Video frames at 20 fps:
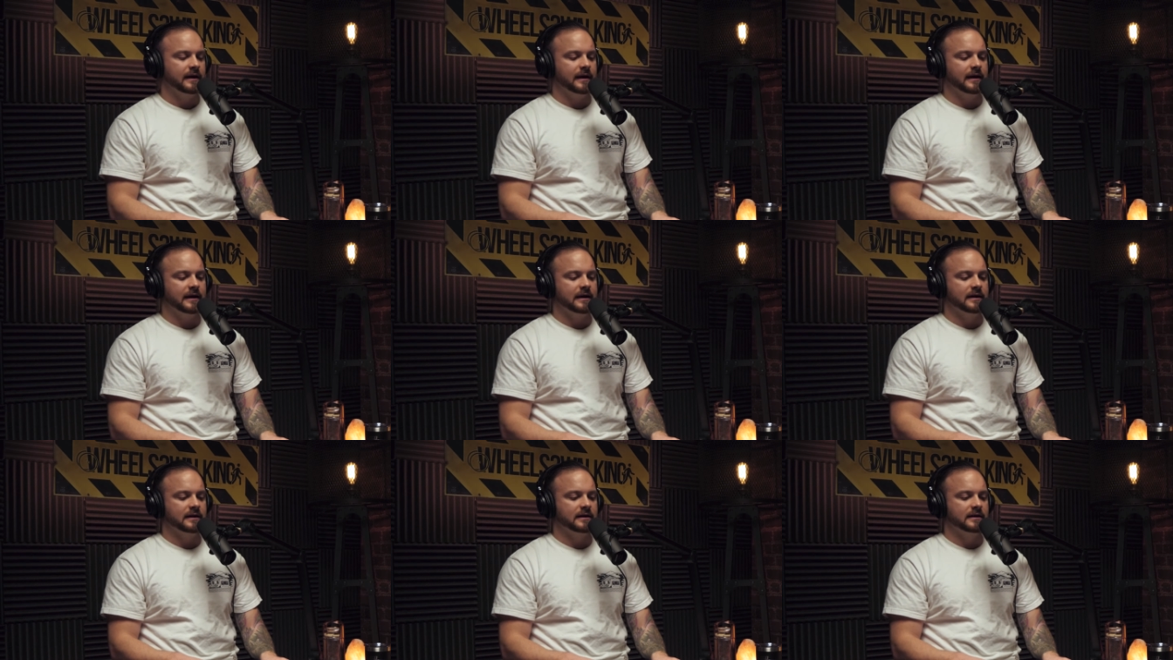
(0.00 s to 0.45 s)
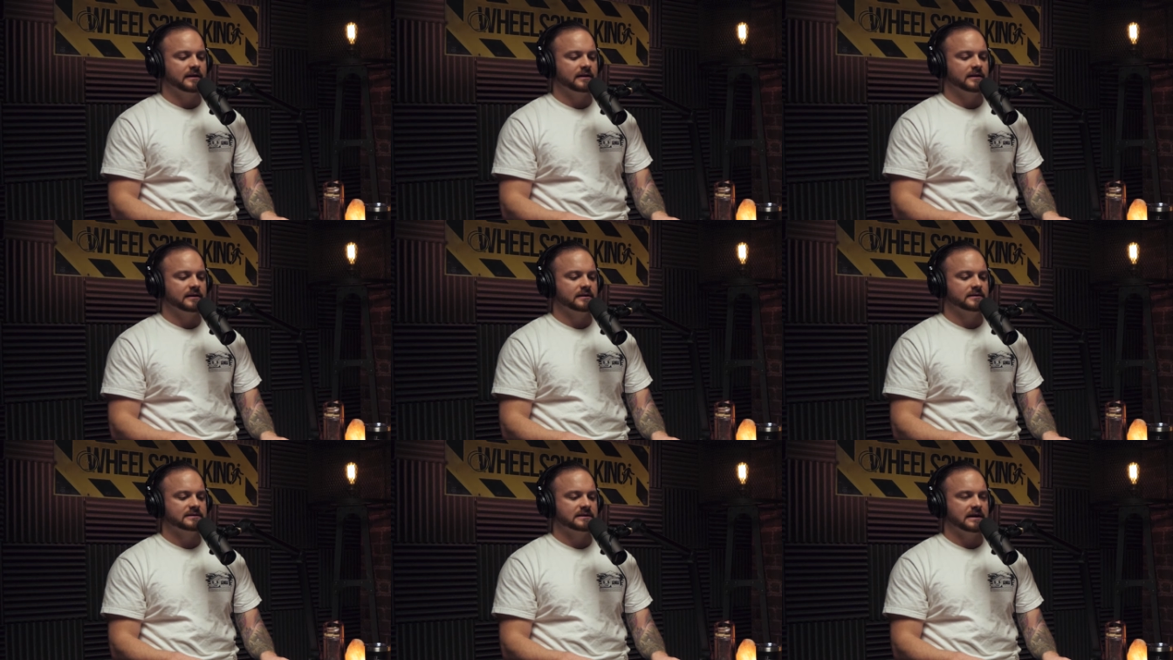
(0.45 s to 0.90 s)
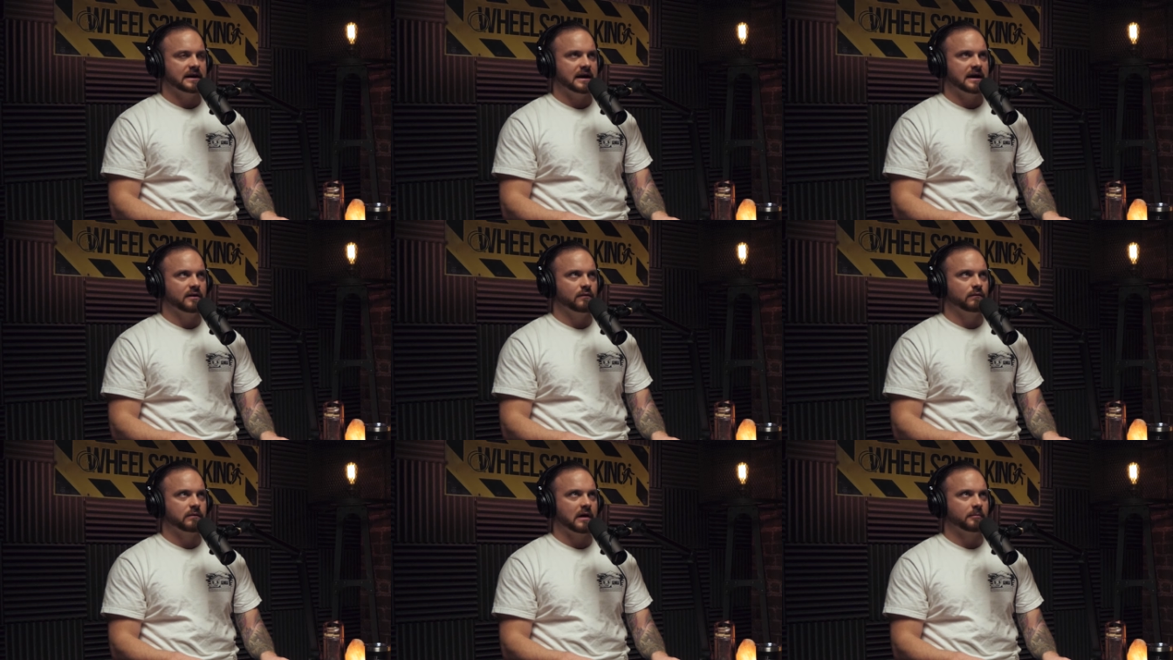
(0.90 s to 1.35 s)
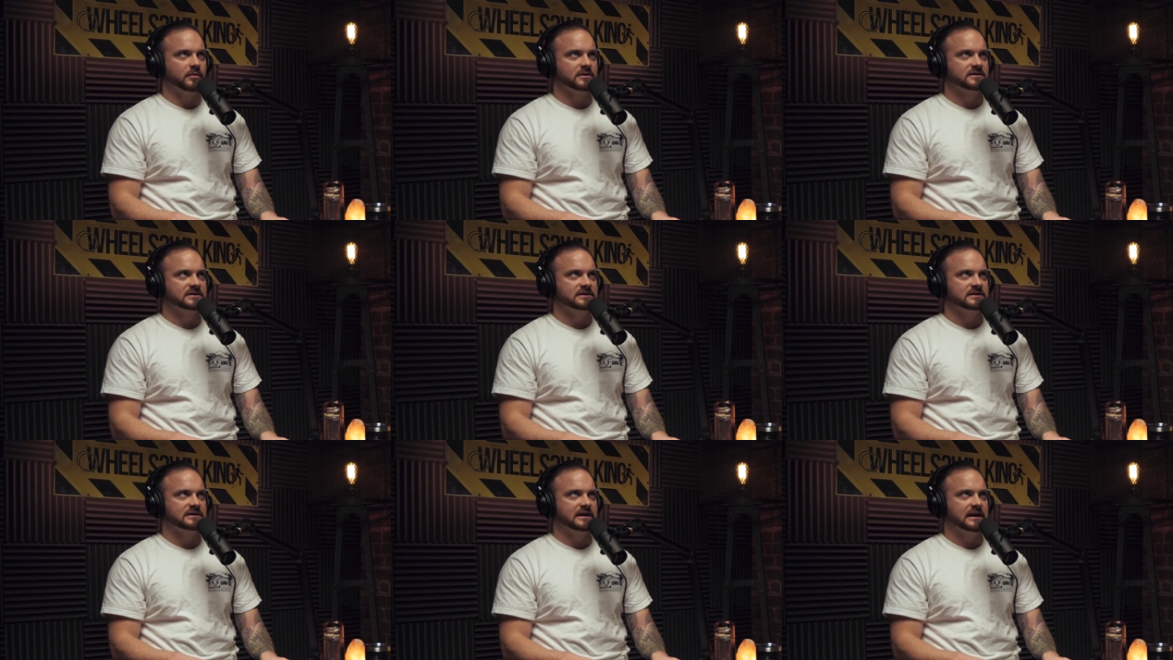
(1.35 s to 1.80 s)
is a
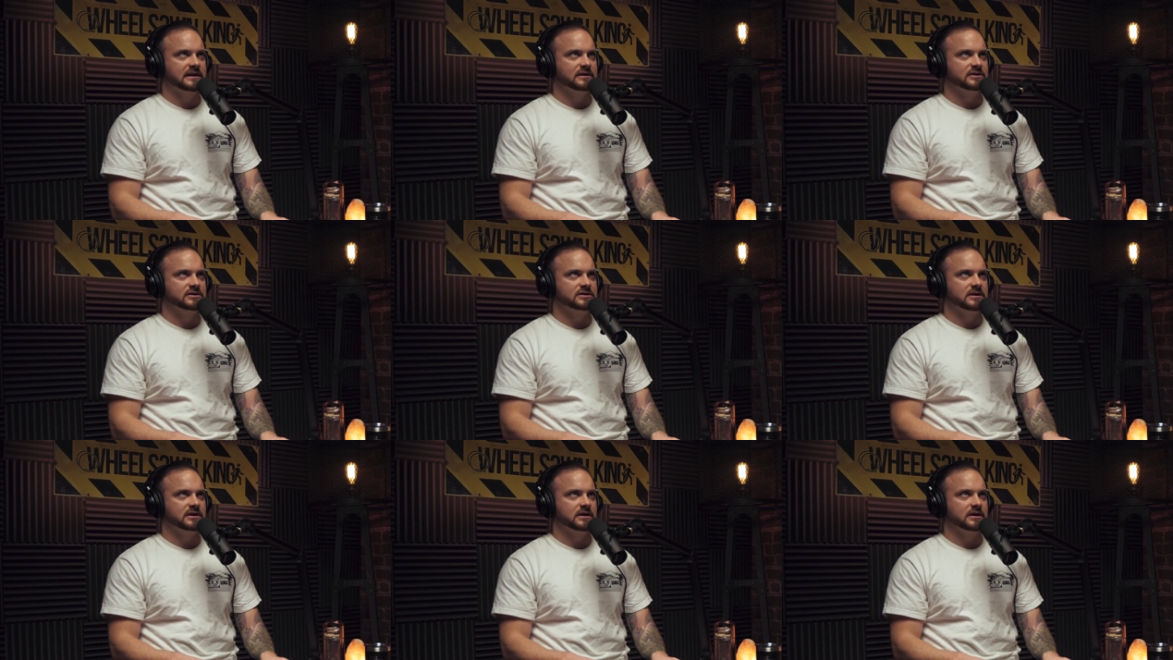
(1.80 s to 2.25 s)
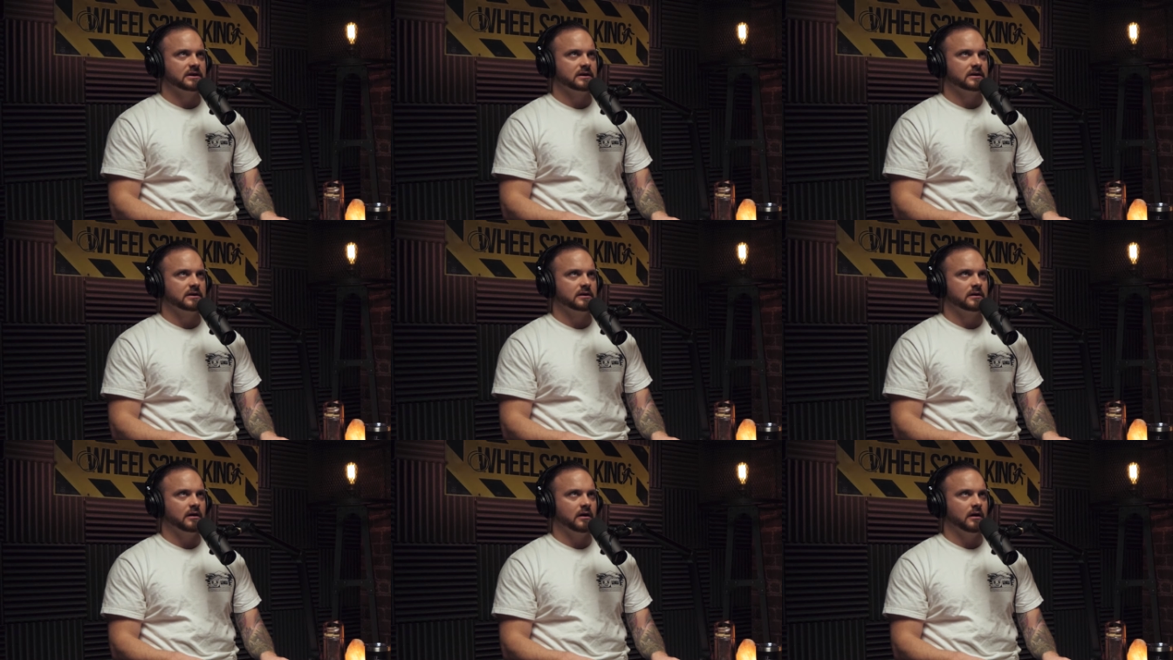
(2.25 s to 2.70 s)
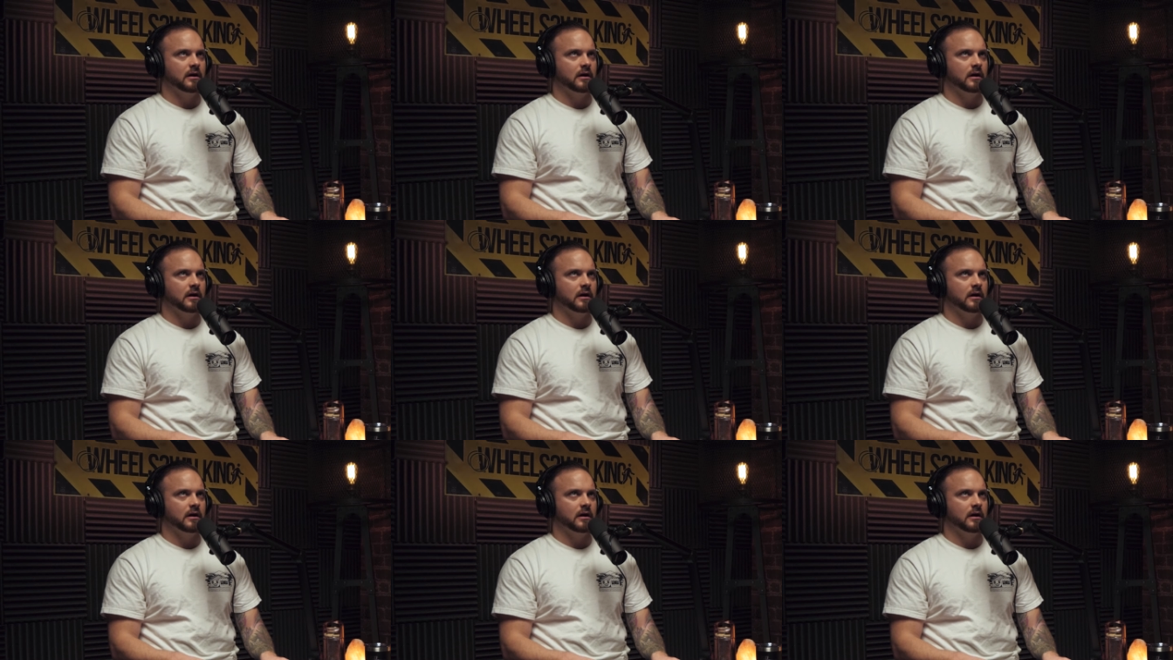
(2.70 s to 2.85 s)
representation